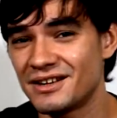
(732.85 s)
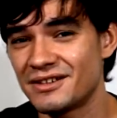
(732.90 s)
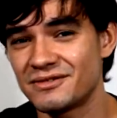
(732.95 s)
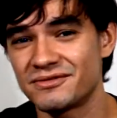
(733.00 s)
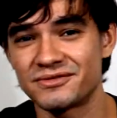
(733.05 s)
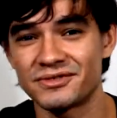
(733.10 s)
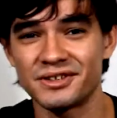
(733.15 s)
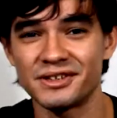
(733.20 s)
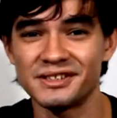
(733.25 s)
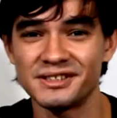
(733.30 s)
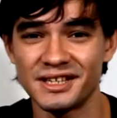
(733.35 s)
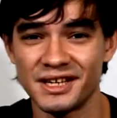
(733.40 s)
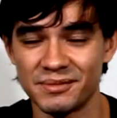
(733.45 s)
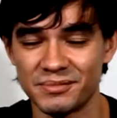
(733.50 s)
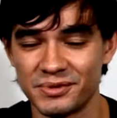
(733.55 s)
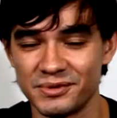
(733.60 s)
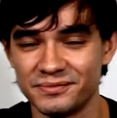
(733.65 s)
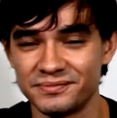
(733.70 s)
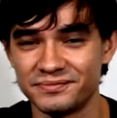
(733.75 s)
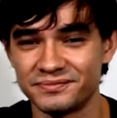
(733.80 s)
For
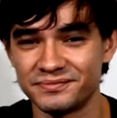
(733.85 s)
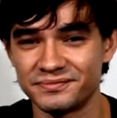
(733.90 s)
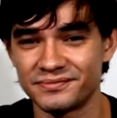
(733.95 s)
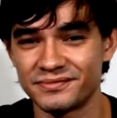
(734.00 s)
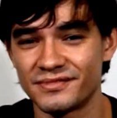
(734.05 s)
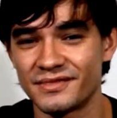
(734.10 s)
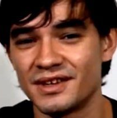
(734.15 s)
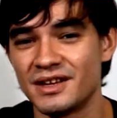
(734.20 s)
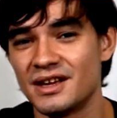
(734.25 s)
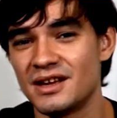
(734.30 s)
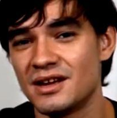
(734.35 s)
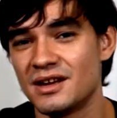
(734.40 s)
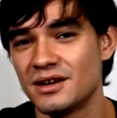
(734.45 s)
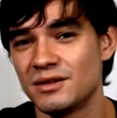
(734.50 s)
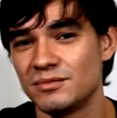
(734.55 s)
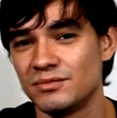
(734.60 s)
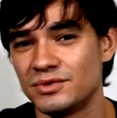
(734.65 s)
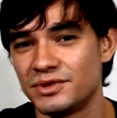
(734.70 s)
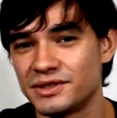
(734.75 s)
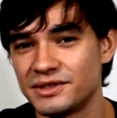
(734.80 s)
example,
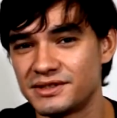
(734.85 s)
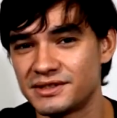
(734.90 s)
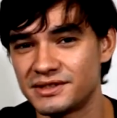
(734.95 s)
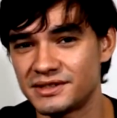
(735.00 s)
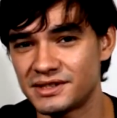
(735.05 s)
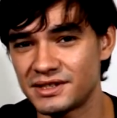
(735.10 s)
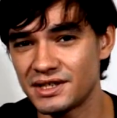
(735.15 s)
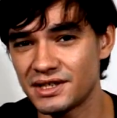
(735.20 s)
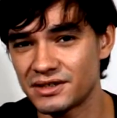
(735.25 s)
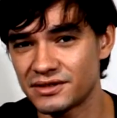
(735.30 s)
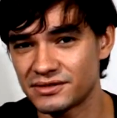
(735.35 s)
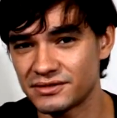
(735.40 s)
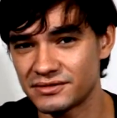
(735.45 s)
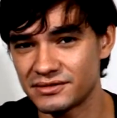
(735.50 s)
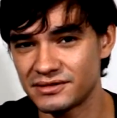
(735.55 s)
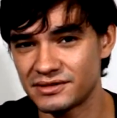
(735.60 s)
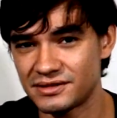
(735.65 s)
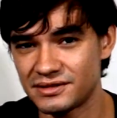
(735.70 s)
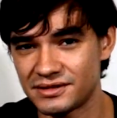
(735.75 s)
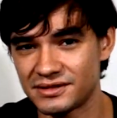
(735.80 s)

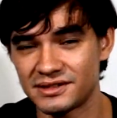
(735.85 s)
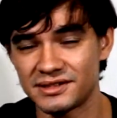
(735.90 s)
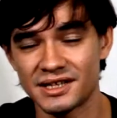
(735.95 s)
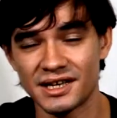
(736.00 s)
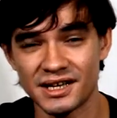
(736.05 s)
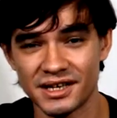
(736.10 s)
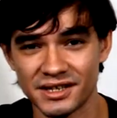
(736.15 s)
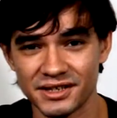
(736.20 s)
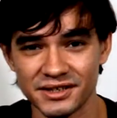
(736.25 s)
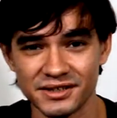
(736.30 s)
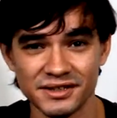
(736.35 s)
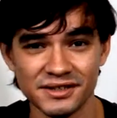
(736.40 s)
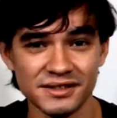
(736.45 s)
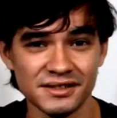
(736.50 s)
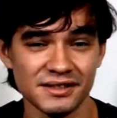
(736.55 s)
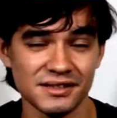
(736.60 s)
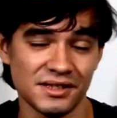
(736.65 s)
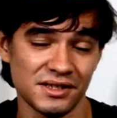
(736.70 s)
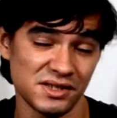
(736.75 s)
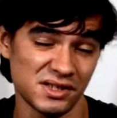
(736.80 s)
Brazil's
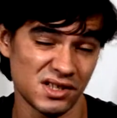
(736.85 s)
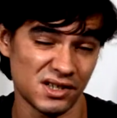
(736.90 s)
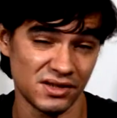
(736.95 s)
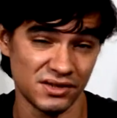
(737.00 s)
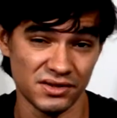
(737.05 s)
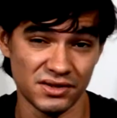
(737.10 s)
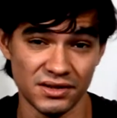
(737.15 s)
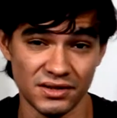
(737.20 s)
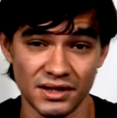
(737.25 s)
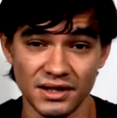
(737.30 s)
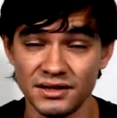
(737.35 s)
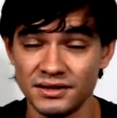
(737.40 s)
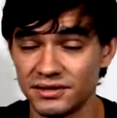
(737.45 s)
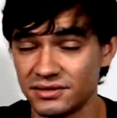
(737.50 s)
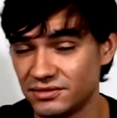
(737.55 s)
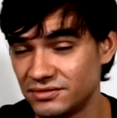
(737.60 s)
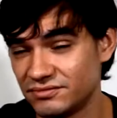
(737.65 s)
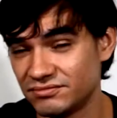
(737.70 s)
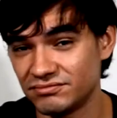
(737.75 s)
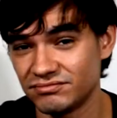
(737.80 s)
size is
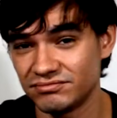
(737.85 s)
continental.